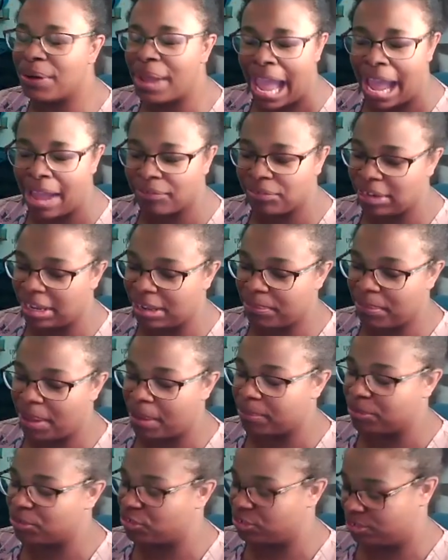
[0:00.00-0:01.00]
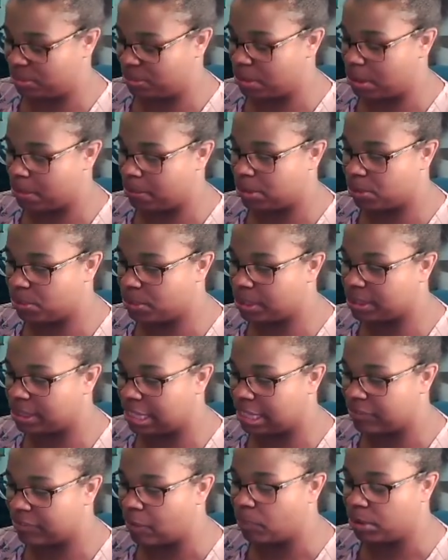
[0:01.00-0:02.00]
no, I have to have mom. But she said, Mama, you can
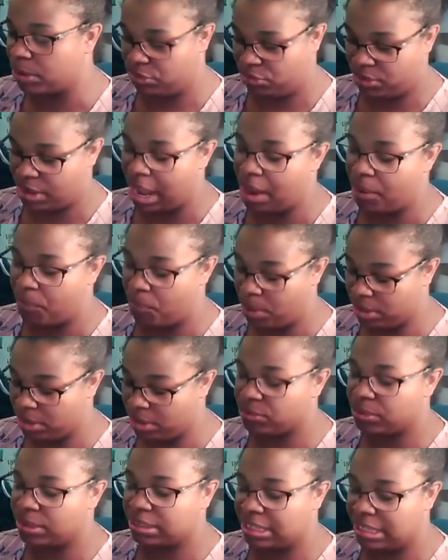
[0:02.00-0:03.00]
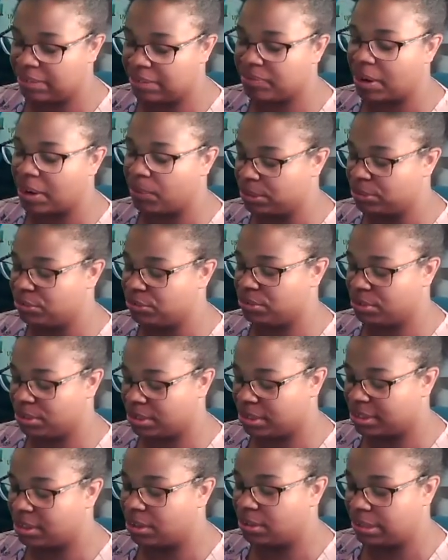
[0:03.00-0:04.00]
leave. I want you, I want you to leave and I want you
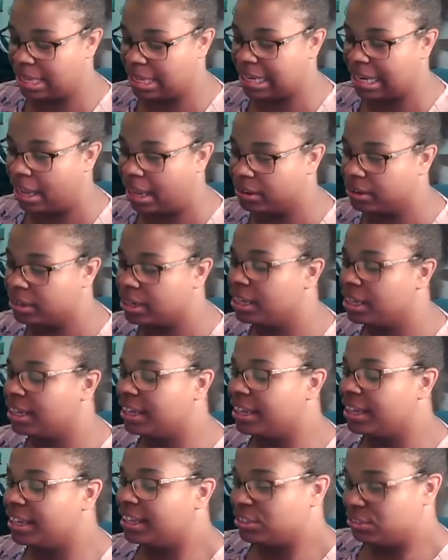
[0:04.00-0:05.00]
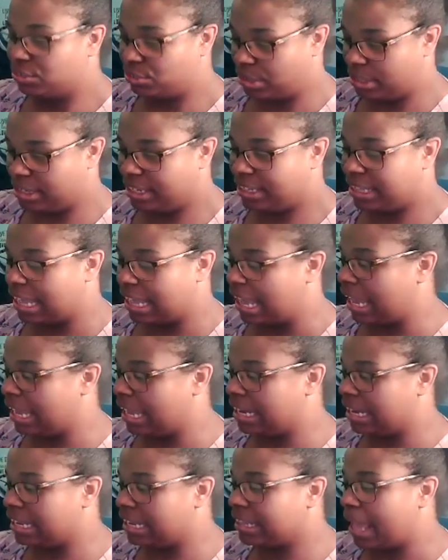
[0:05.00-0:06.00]
to go lay down. So I did that.
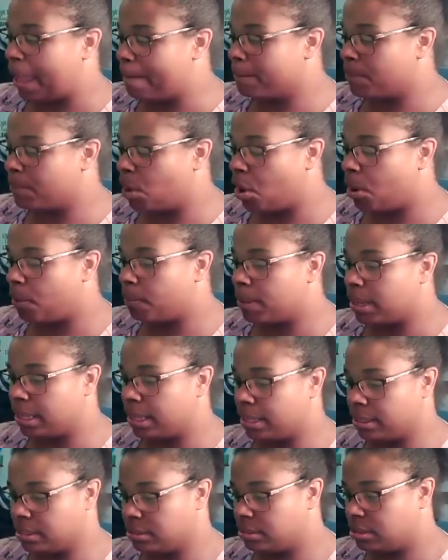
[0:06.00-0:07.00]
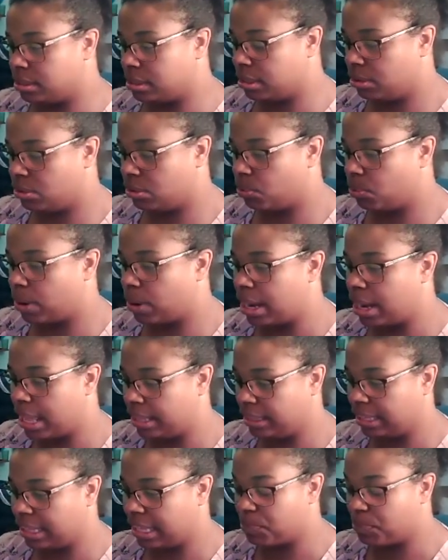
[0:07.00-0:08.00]
And in that moment when
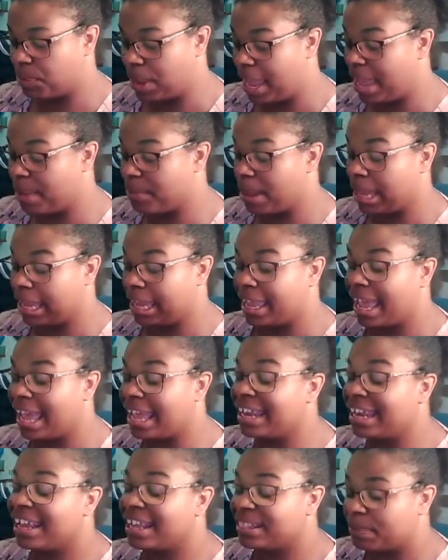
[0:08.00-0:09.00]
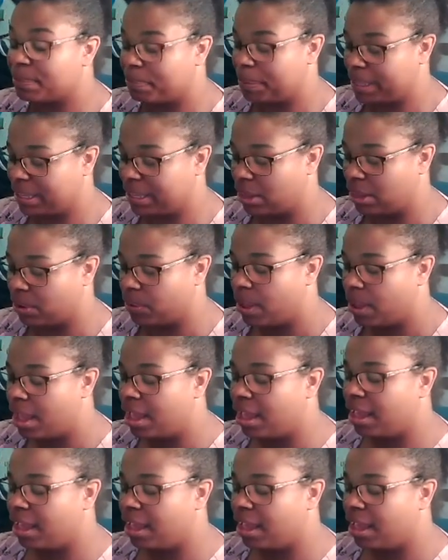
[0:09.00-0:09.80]
I let my my head hit the pillow,